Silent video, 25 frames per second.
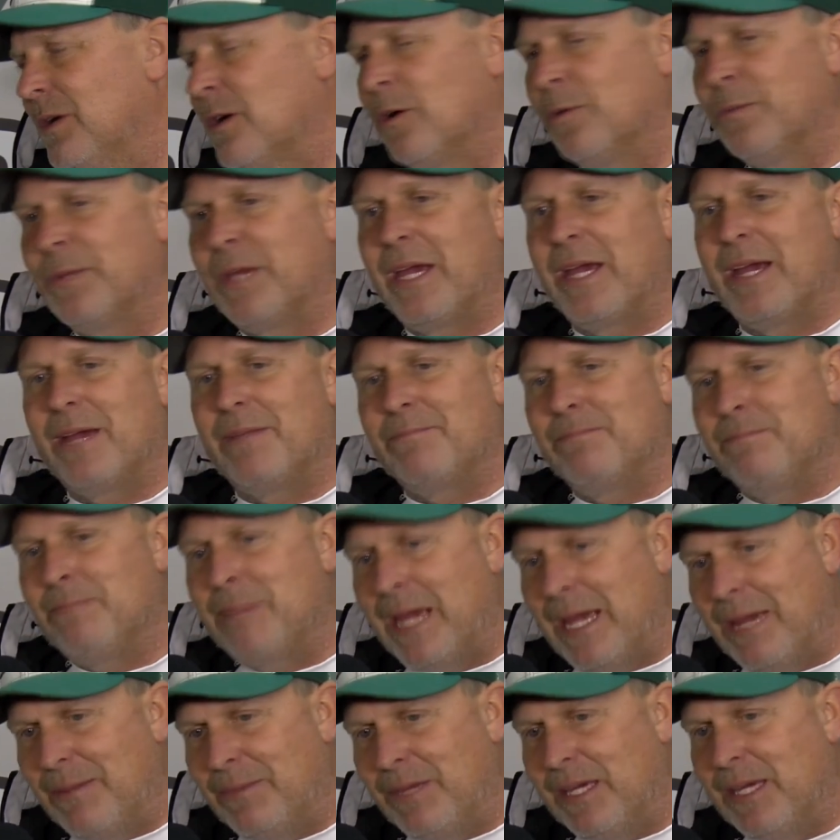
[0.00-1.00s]
hope to have
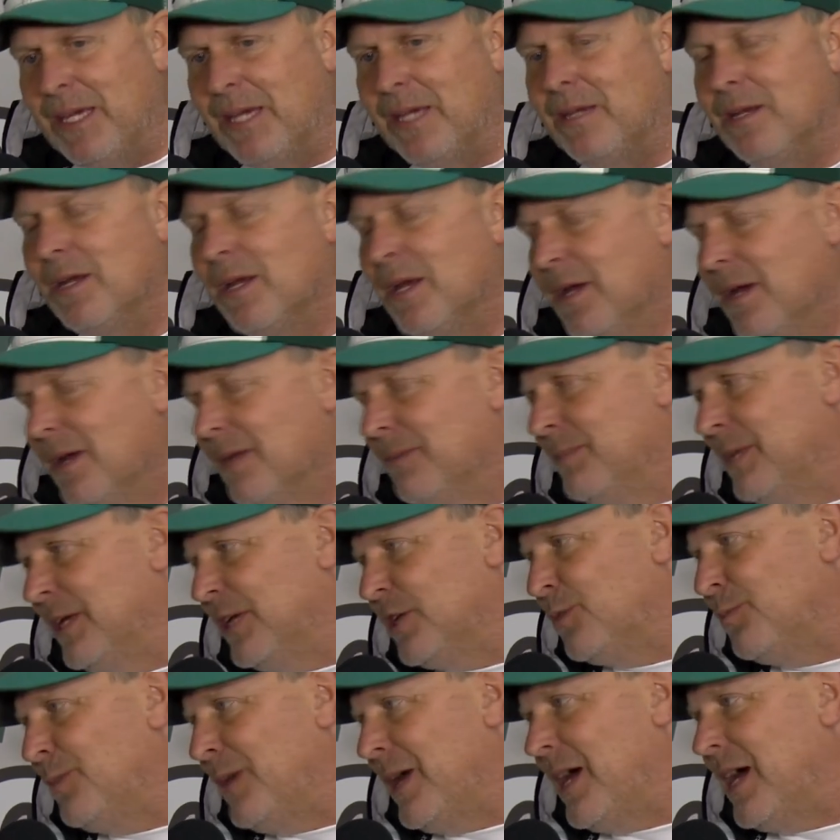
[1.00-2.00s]
maybe get
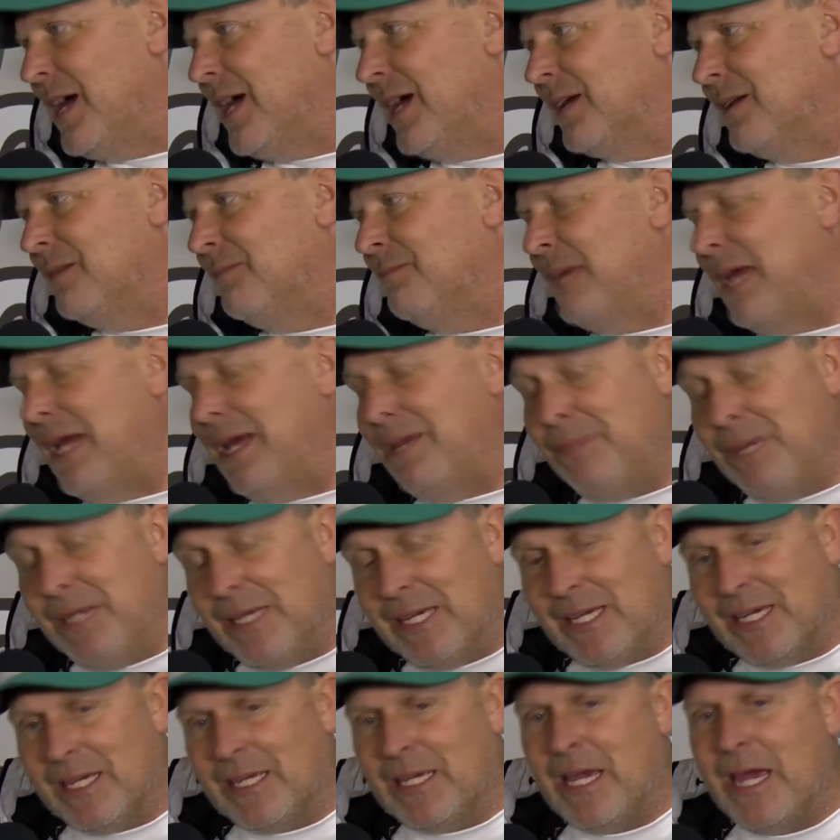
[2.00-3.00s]
Mitch back and
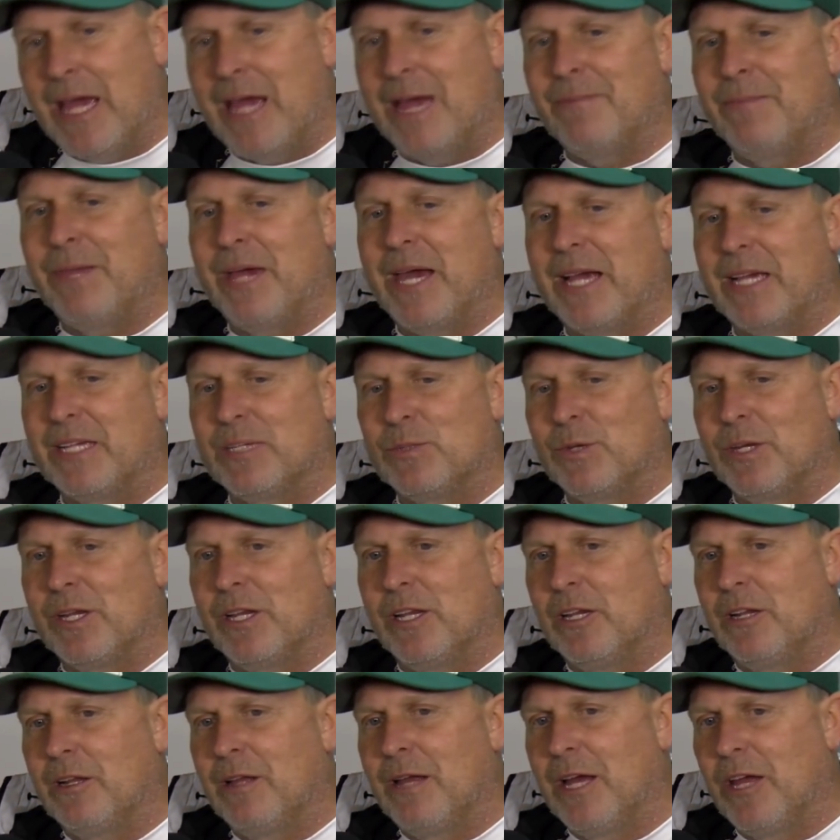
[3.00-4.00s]
maybe get Cam back as we
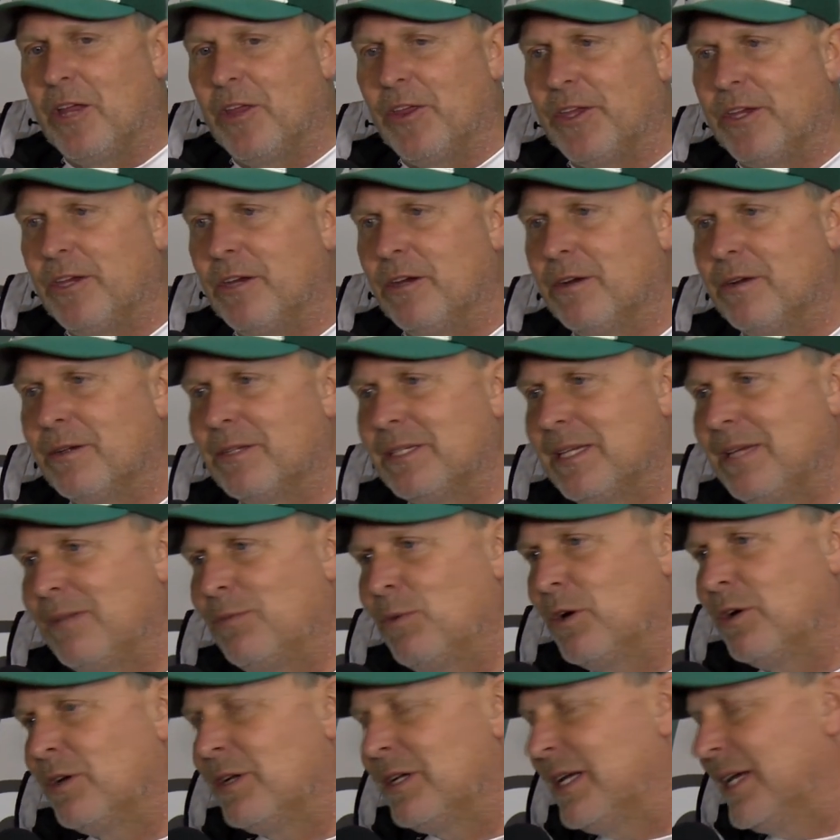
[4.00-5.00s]
get a little healthier and see
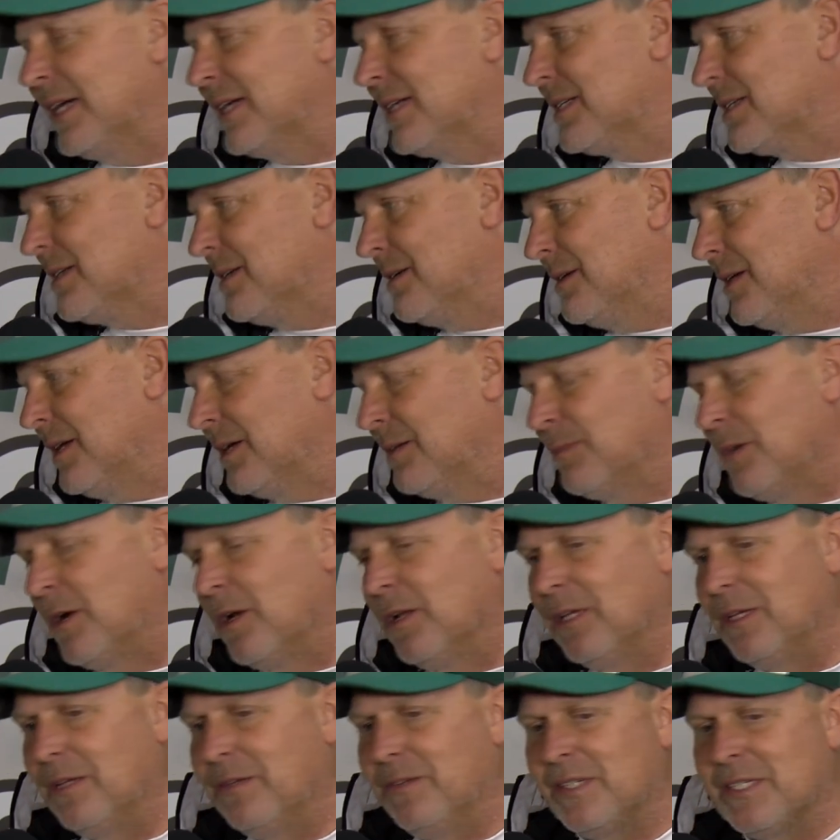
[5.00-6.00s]
where Nick's and Nick
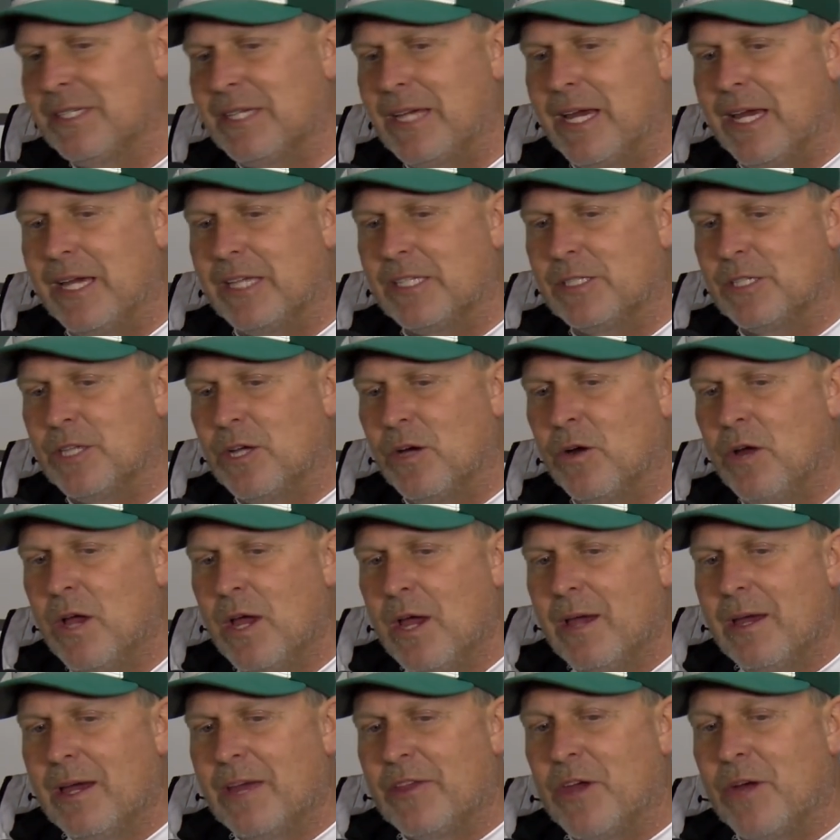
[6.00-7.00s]
Mallevy stands. So
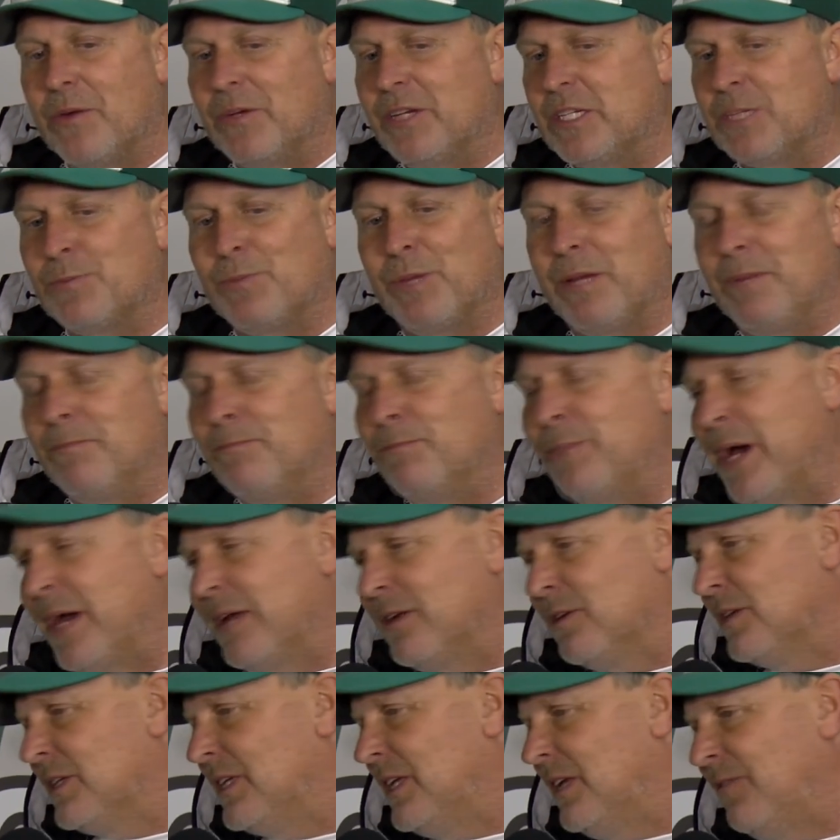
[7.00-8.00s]
I thought we just played
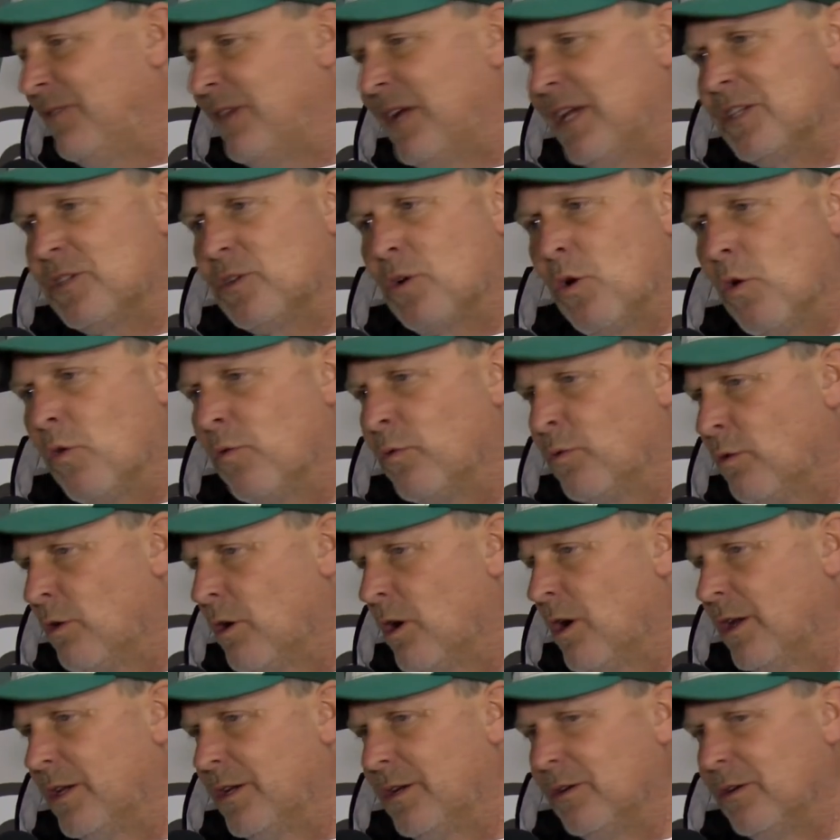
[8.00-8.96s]
better defense overall.